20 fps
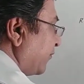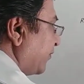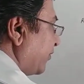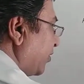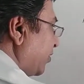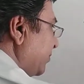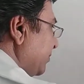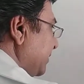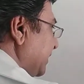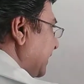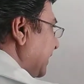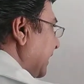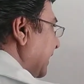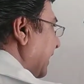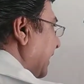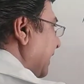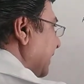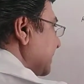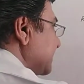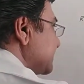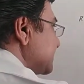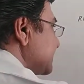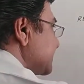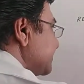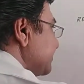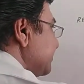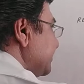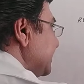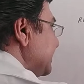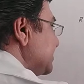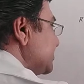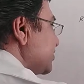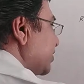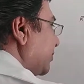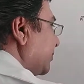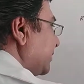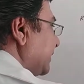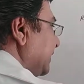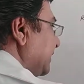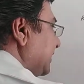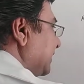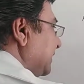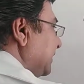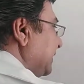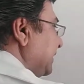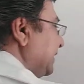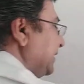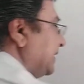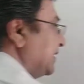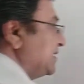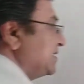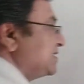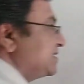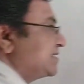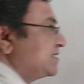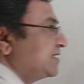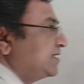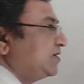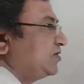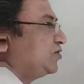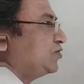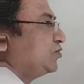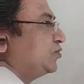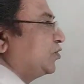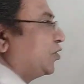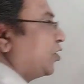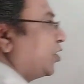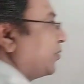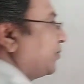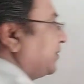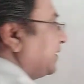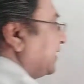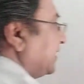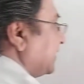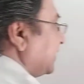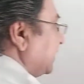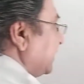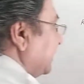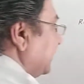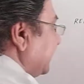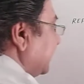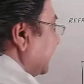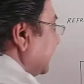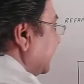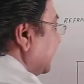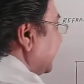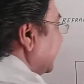from glass, means optically denser to optically